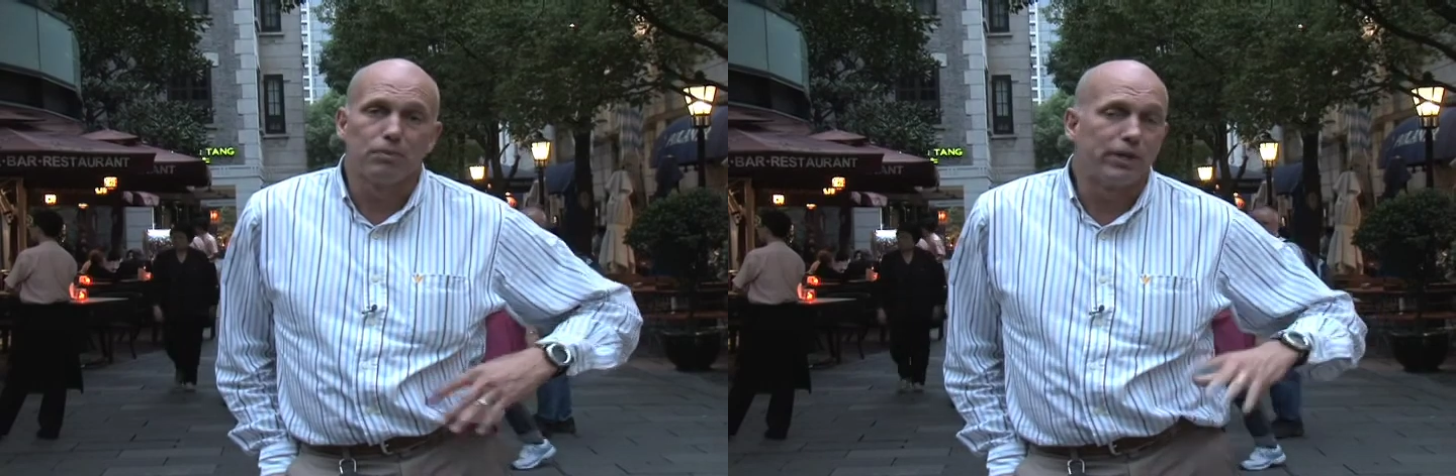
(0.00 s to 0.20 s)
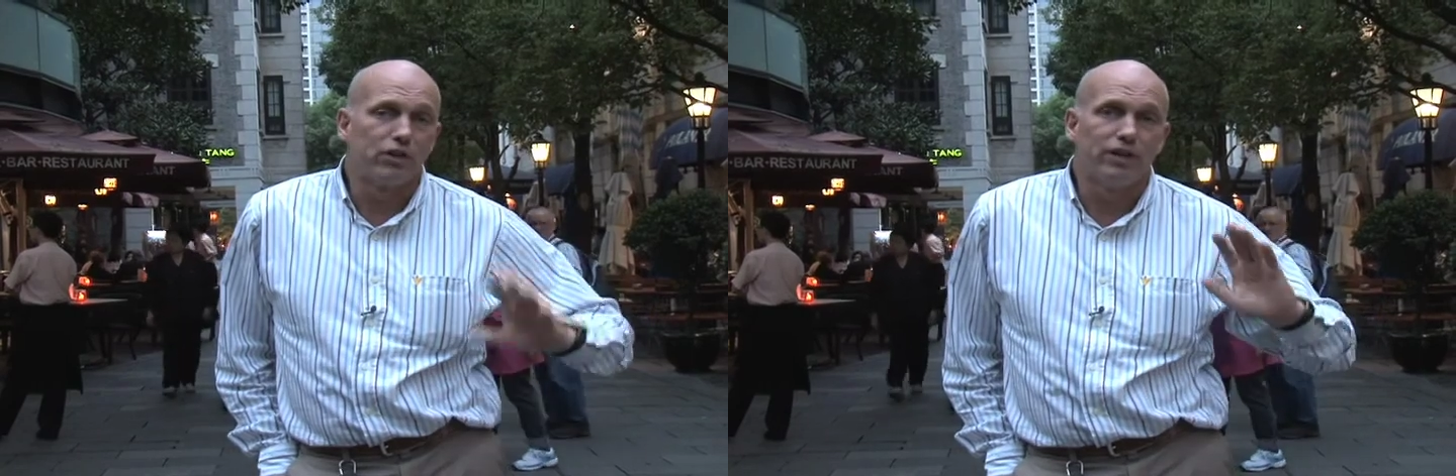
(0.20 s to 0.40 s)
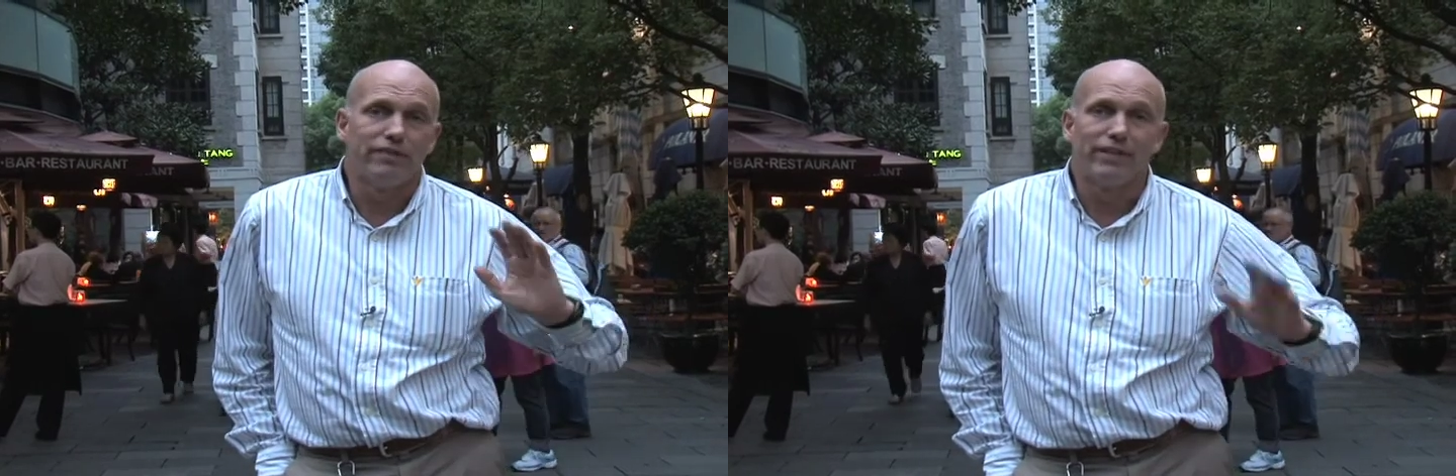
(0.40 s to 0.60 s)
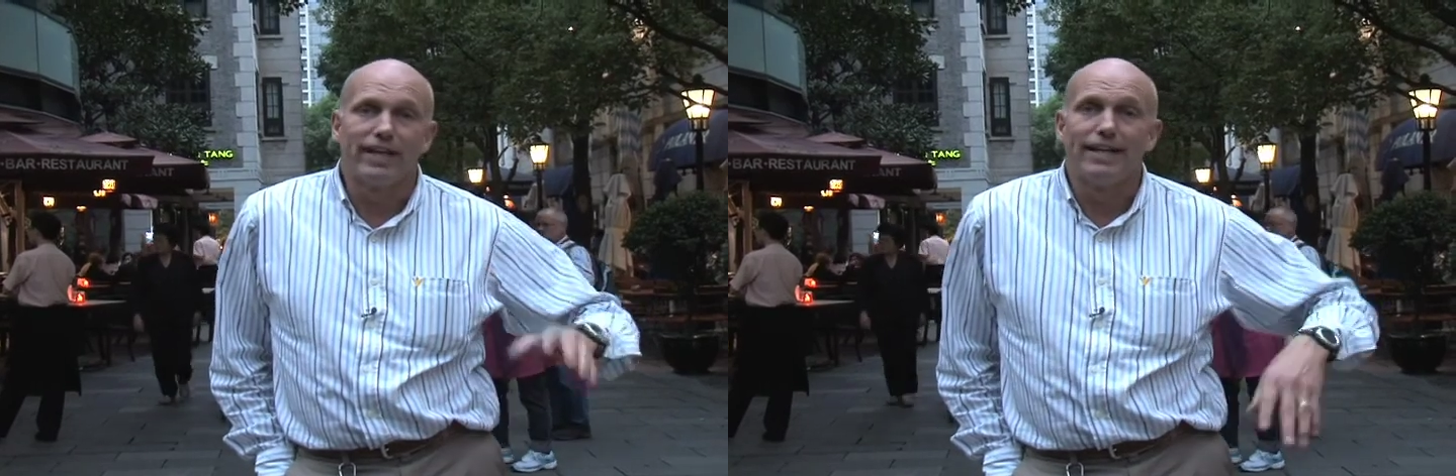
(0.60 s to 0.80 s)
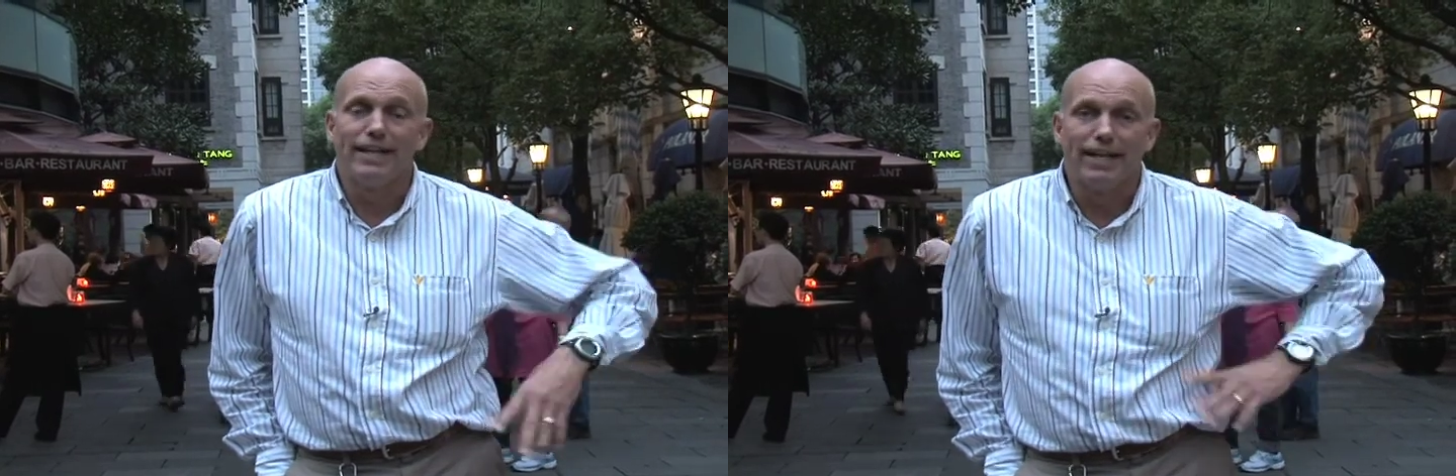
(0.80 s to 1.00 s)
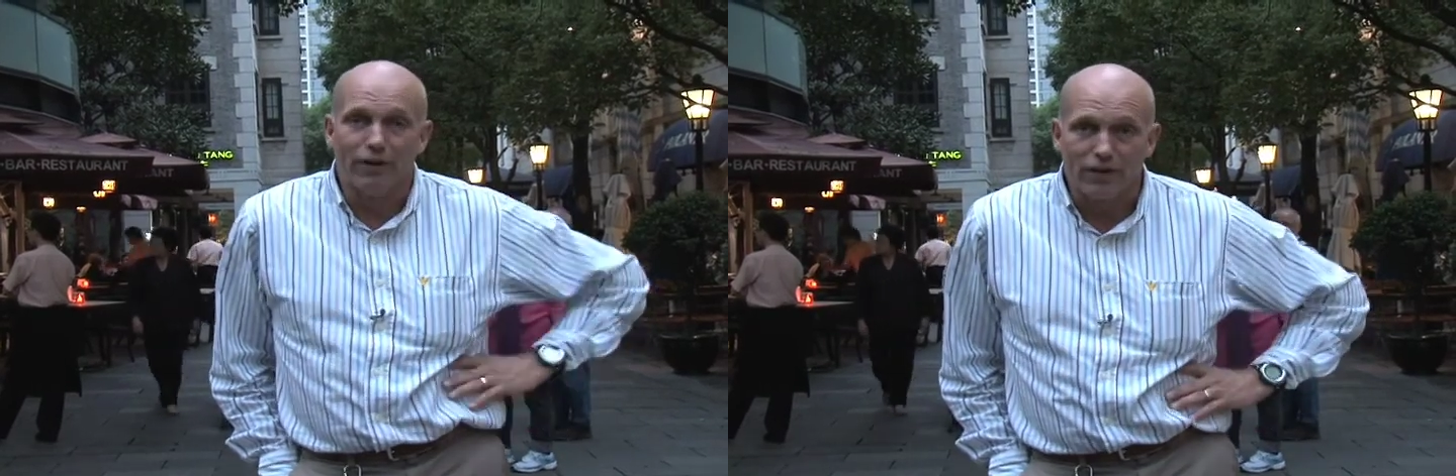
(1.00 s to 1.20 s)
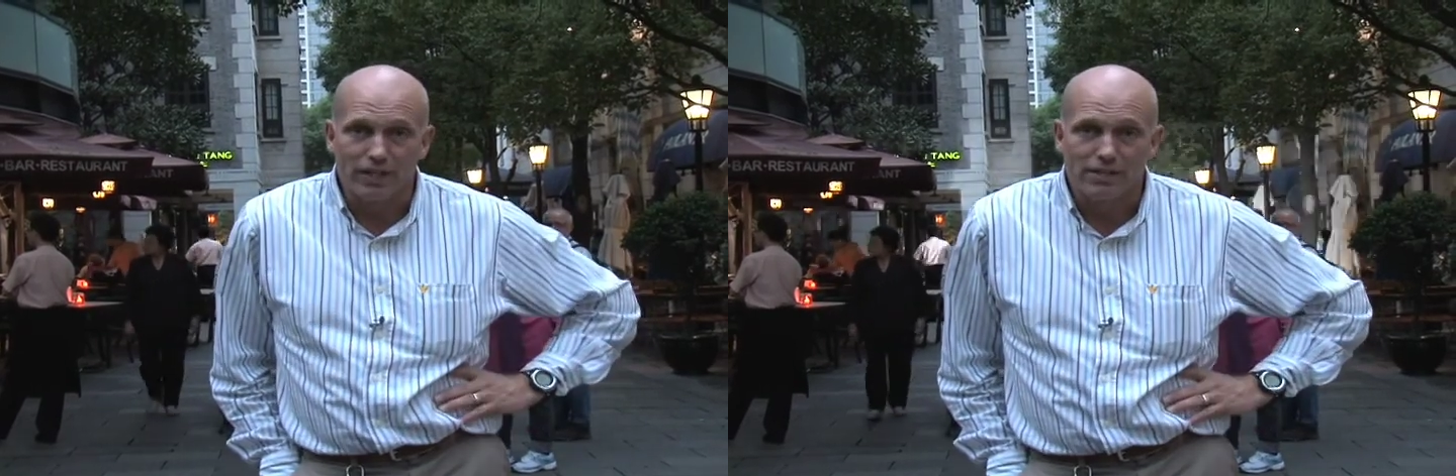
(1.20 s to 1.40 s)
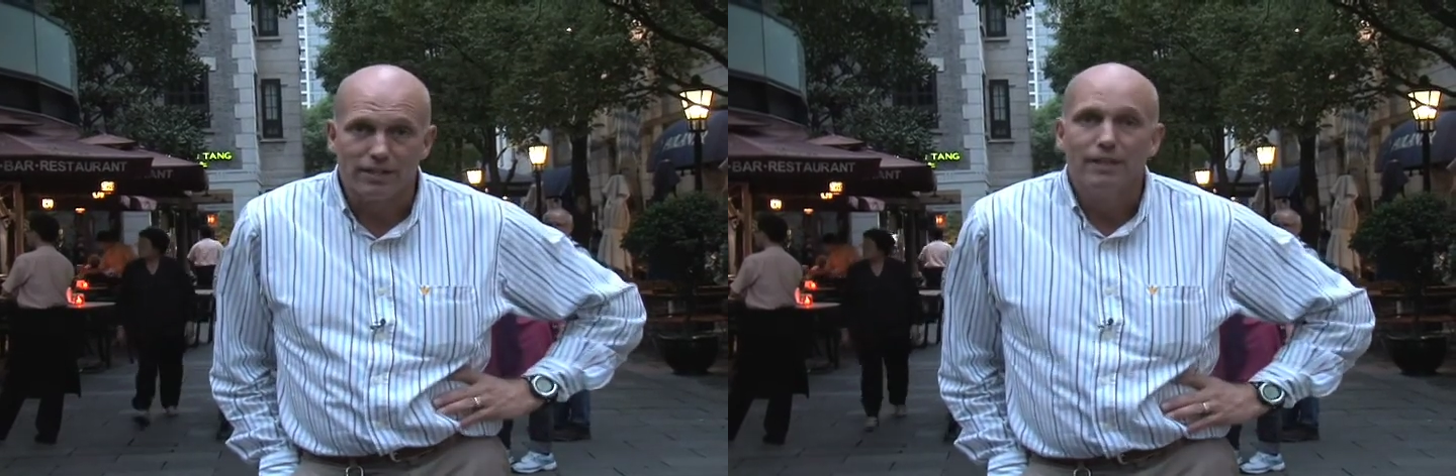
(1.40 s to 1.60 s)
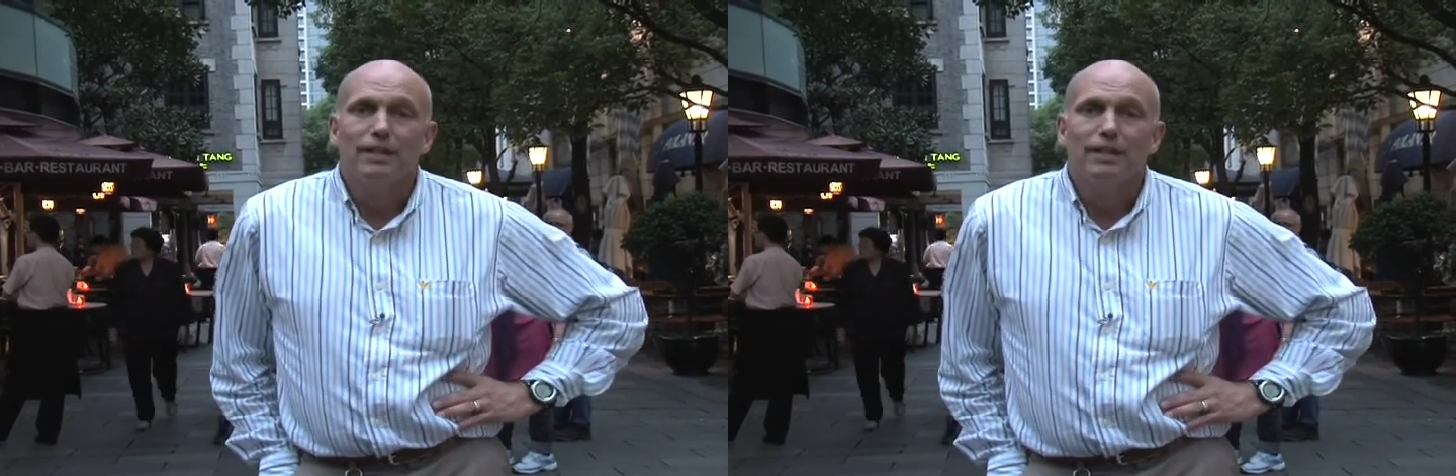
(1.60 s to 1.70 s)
We couldn't even get near it.